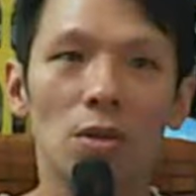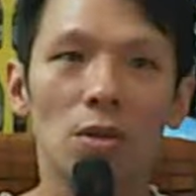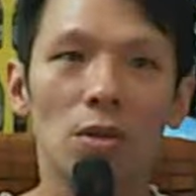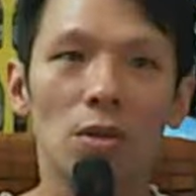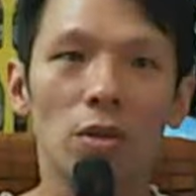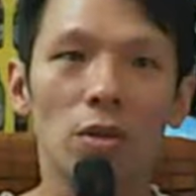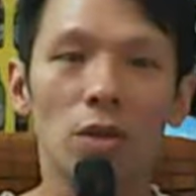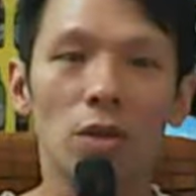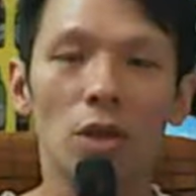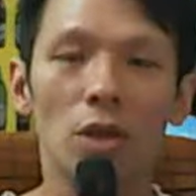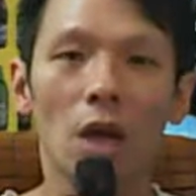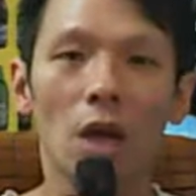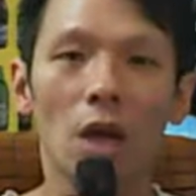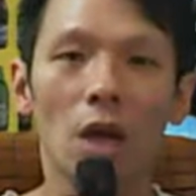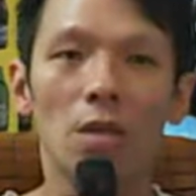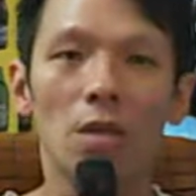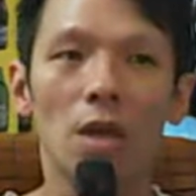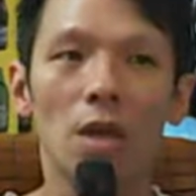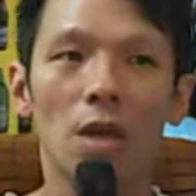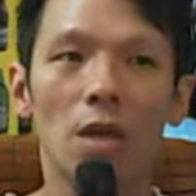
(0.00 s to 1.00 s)
treasure
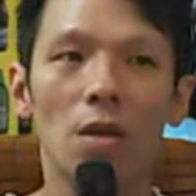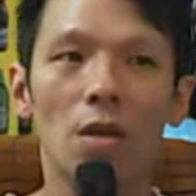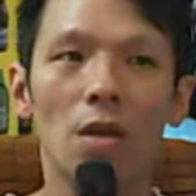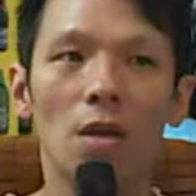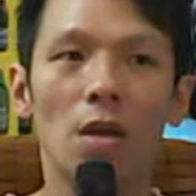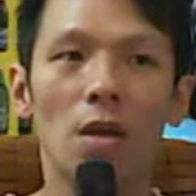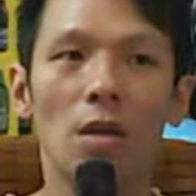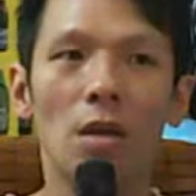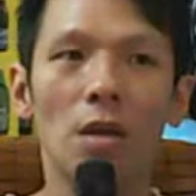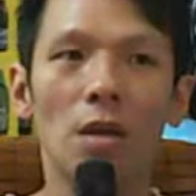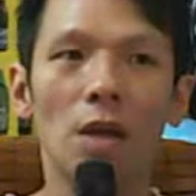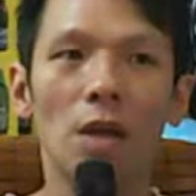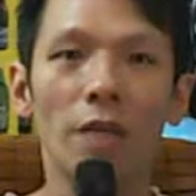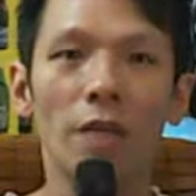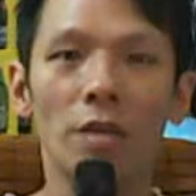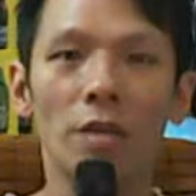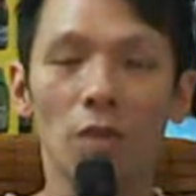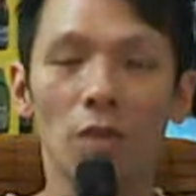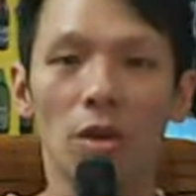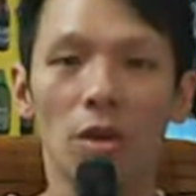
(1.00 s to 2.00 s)
house, and
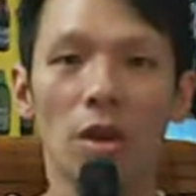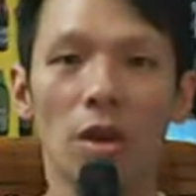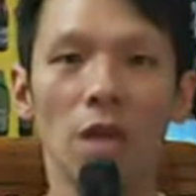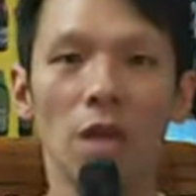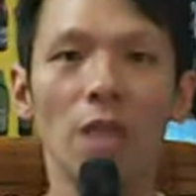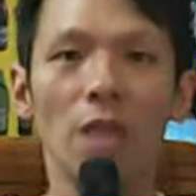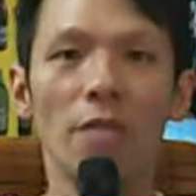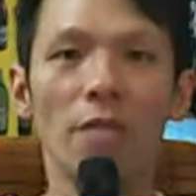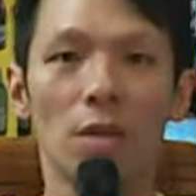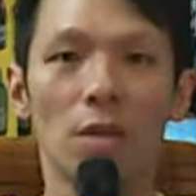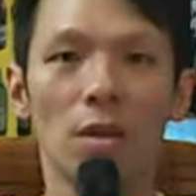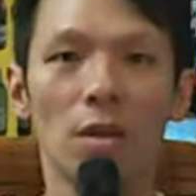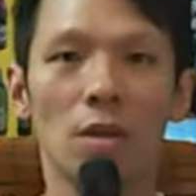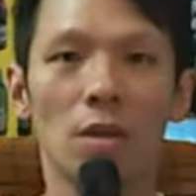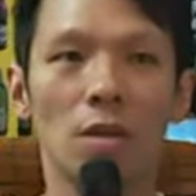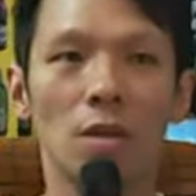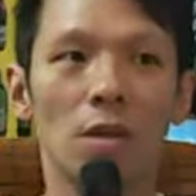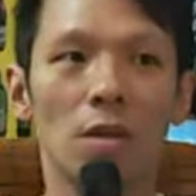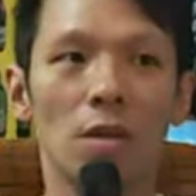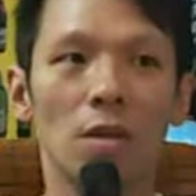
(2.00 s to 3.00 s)
after all, he got everything.
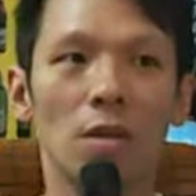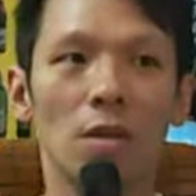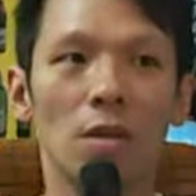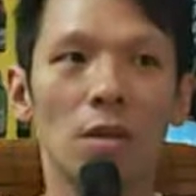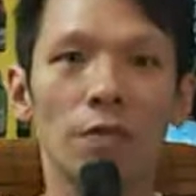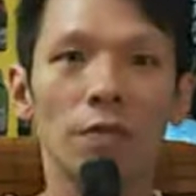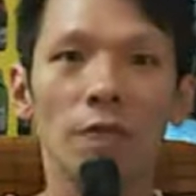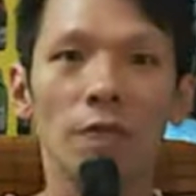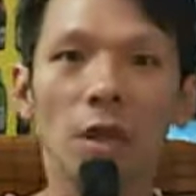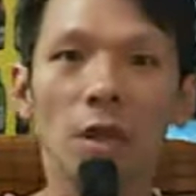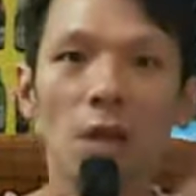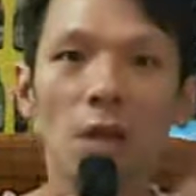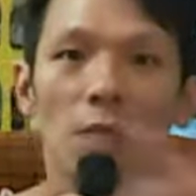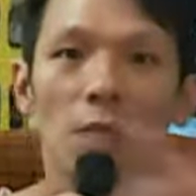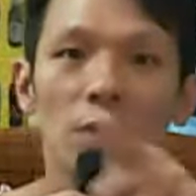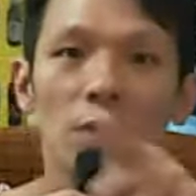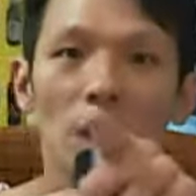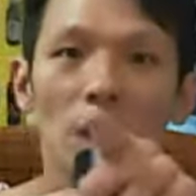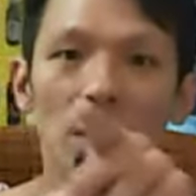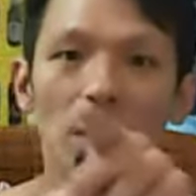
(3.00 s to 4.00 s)
Fucking, I'm
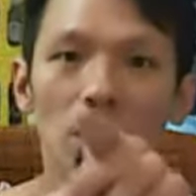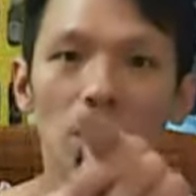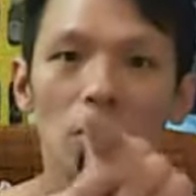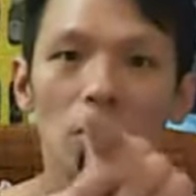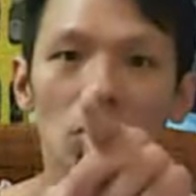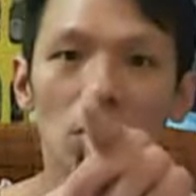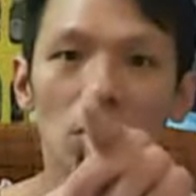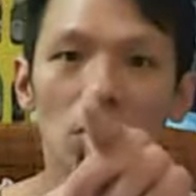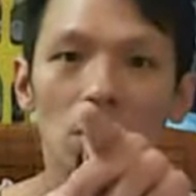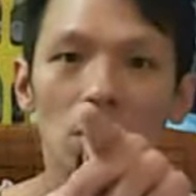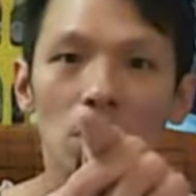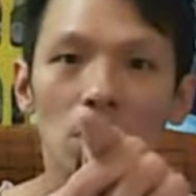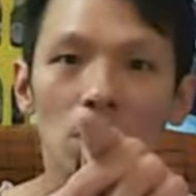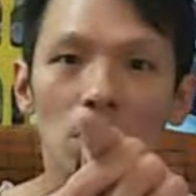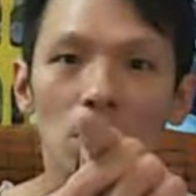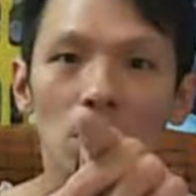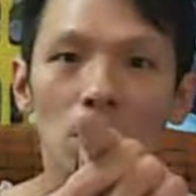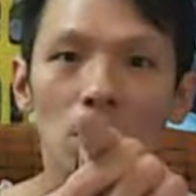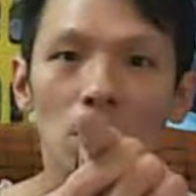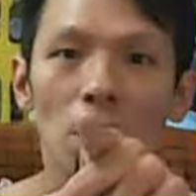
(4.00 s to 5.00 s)
testing you.
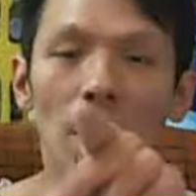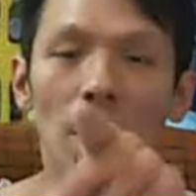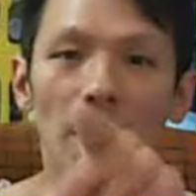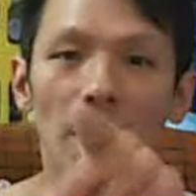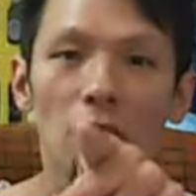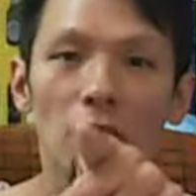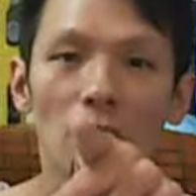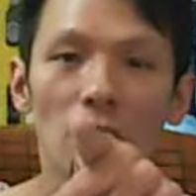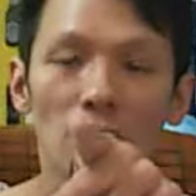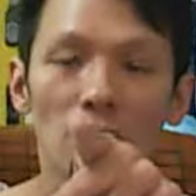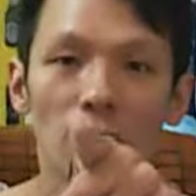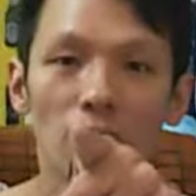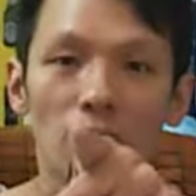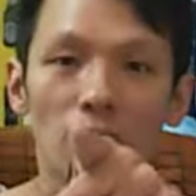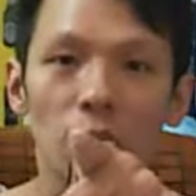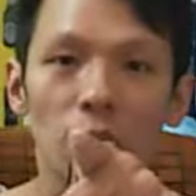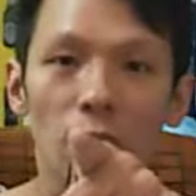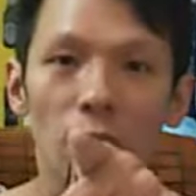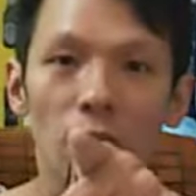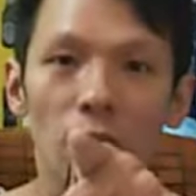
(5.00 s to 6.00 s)
I just
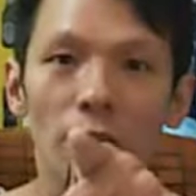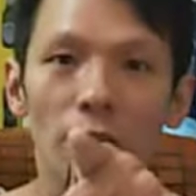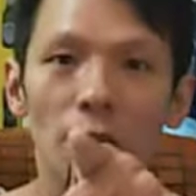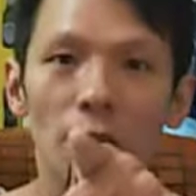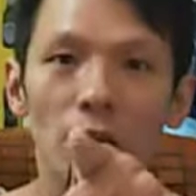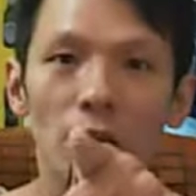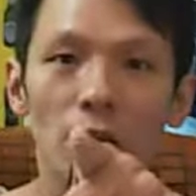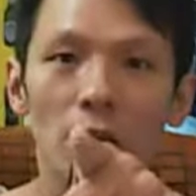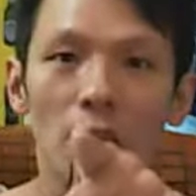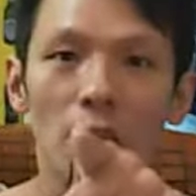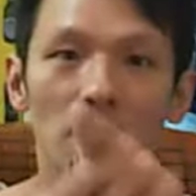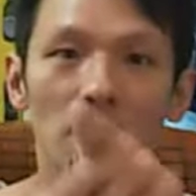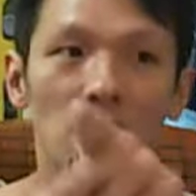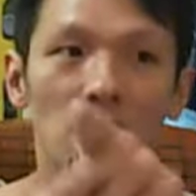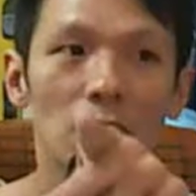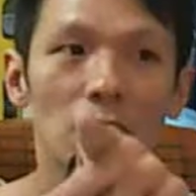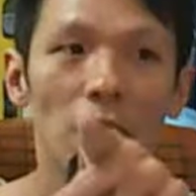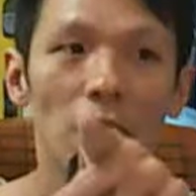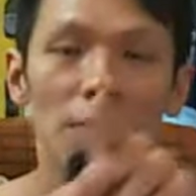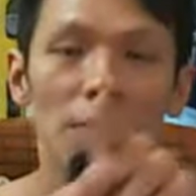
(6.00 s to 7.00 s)
pray for this, and
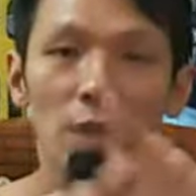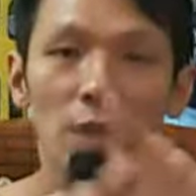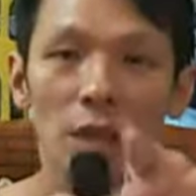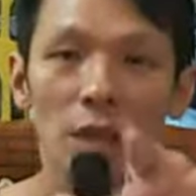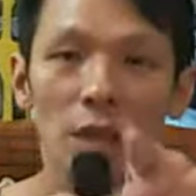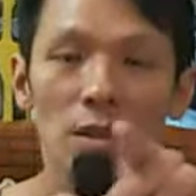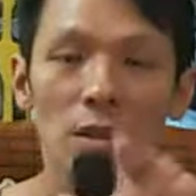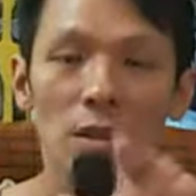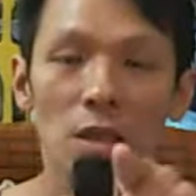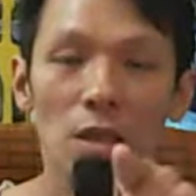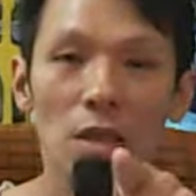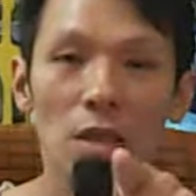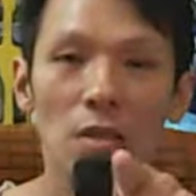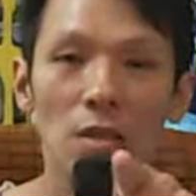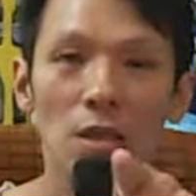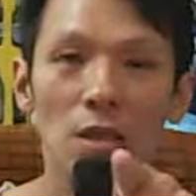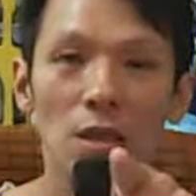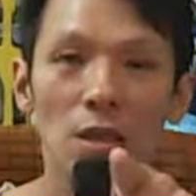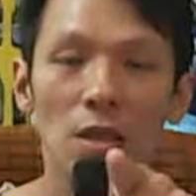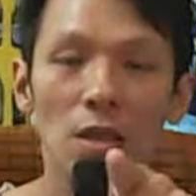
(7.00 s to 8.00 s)
I'm testing
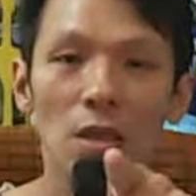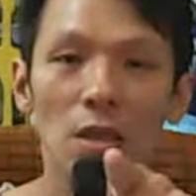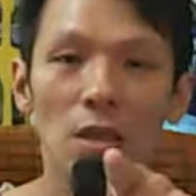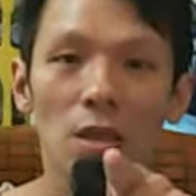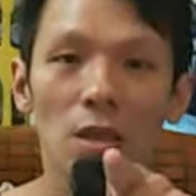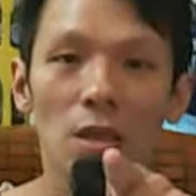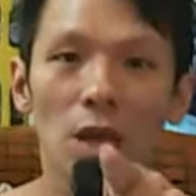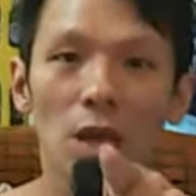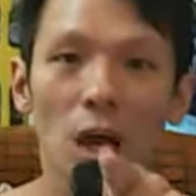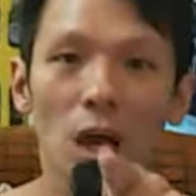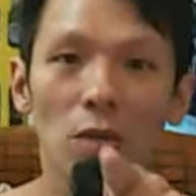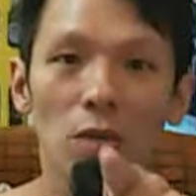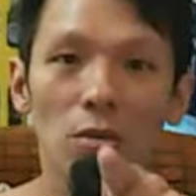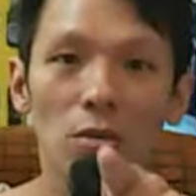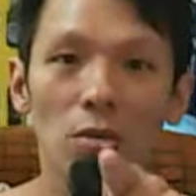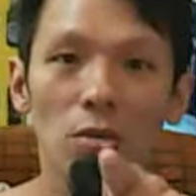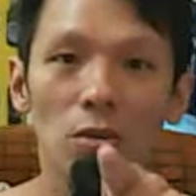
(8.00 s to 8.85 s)
you how